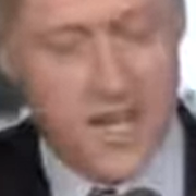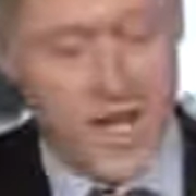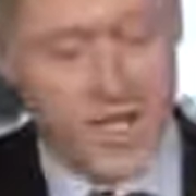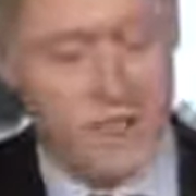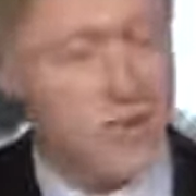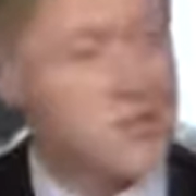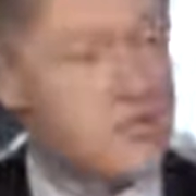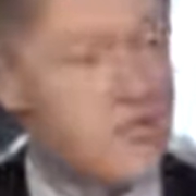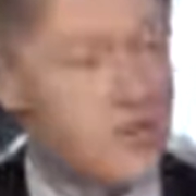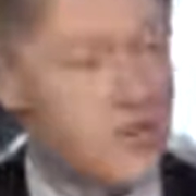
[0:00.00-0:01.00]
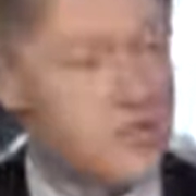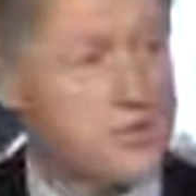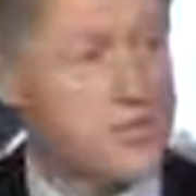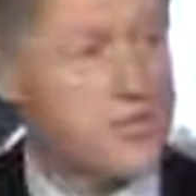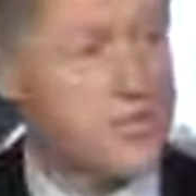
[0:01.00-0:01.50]
and commercial
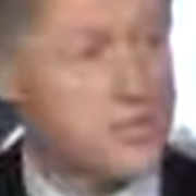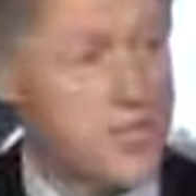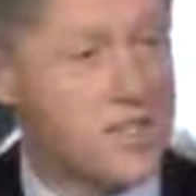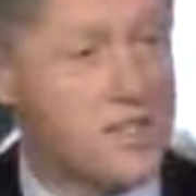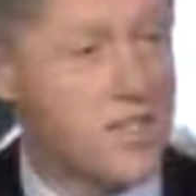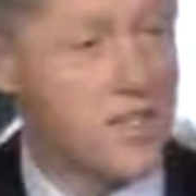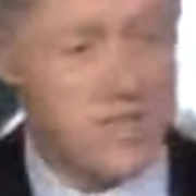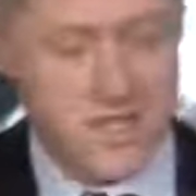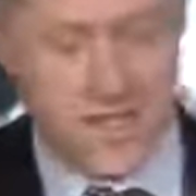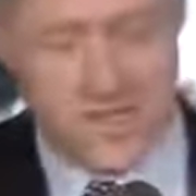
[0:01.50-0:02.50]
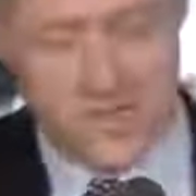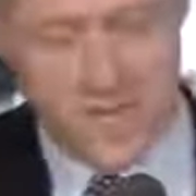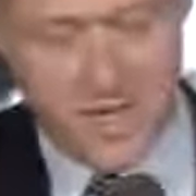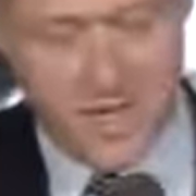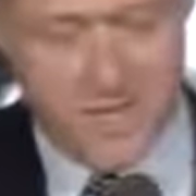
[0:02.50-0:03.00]
firms just in the Los
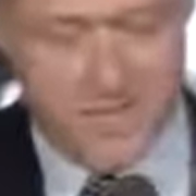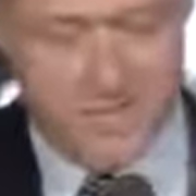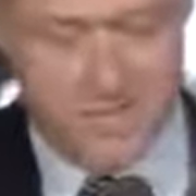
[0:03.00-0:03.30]
Angeles area.